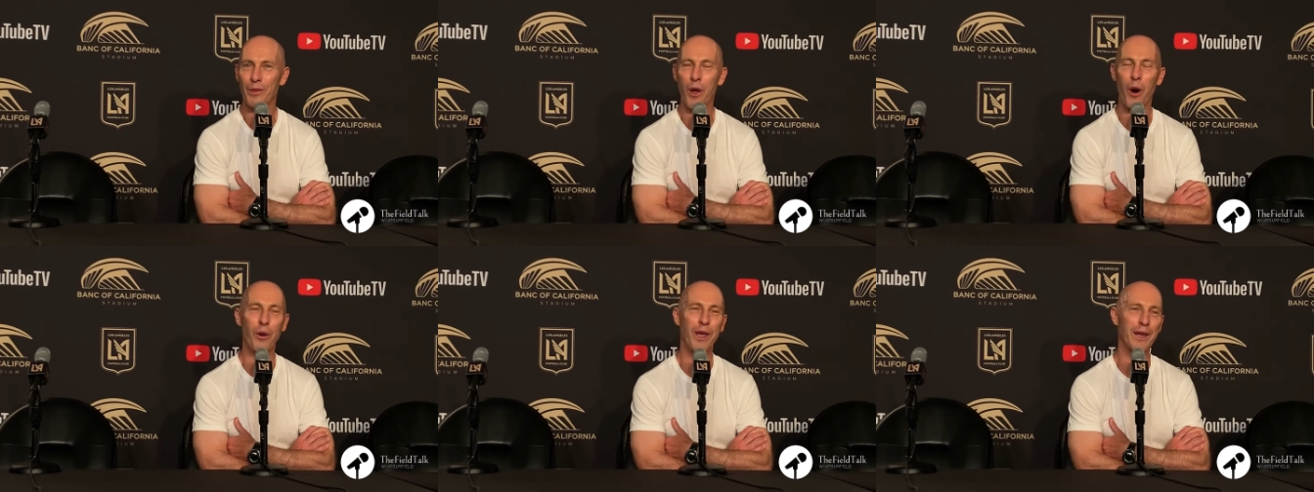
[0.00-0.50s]

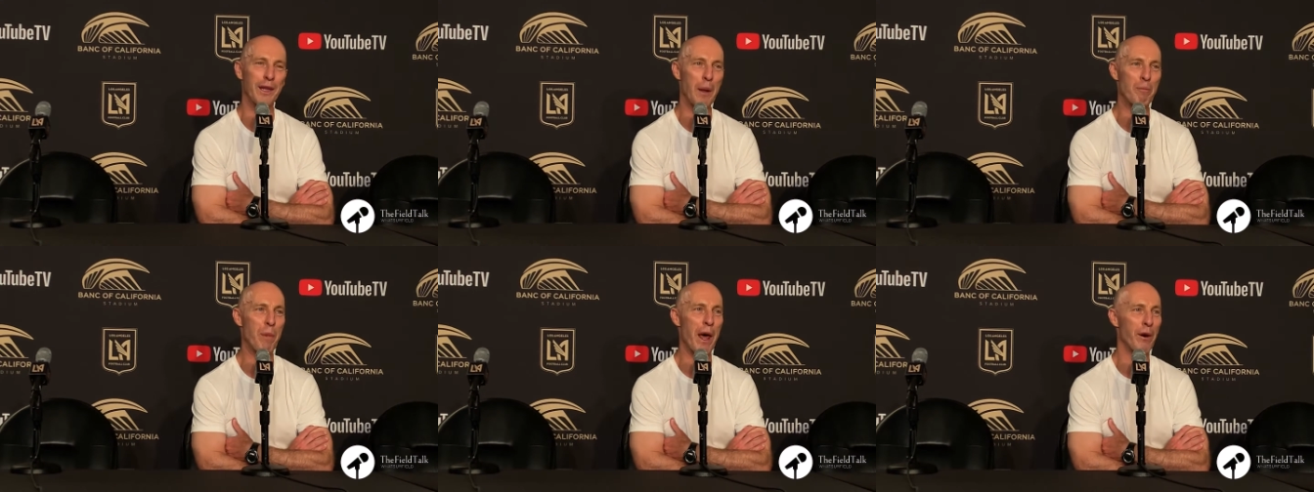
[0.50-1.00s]
know can
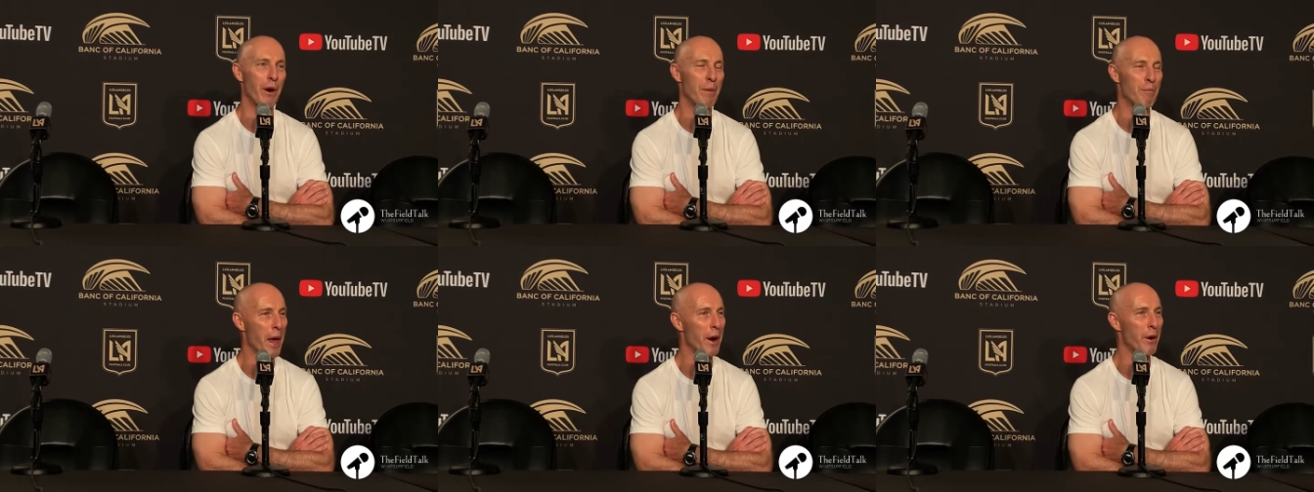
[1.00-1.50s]
get better
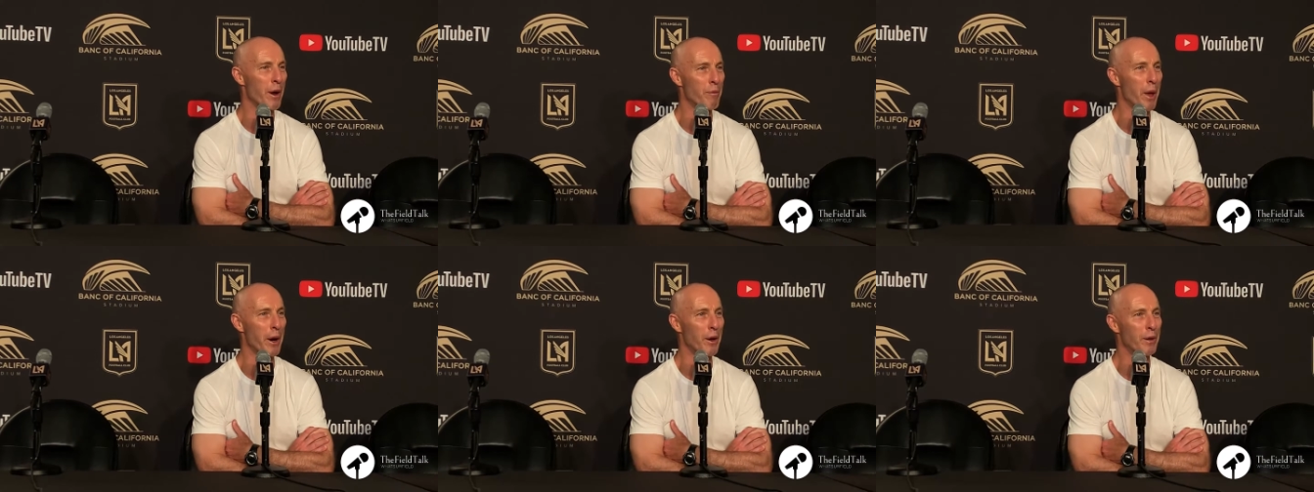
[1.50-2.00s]
and better
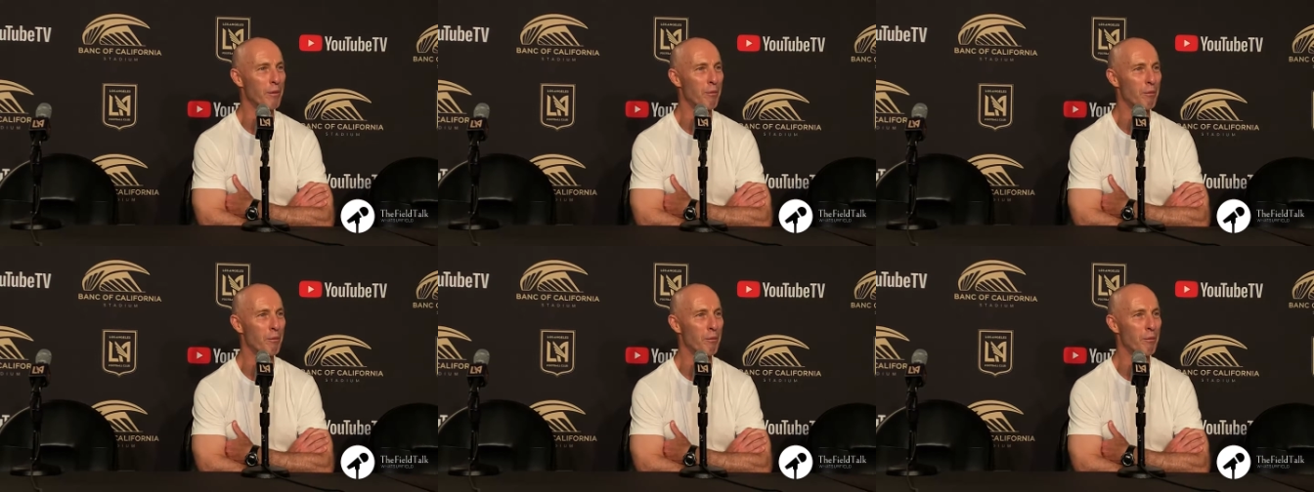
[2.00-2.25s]
and better.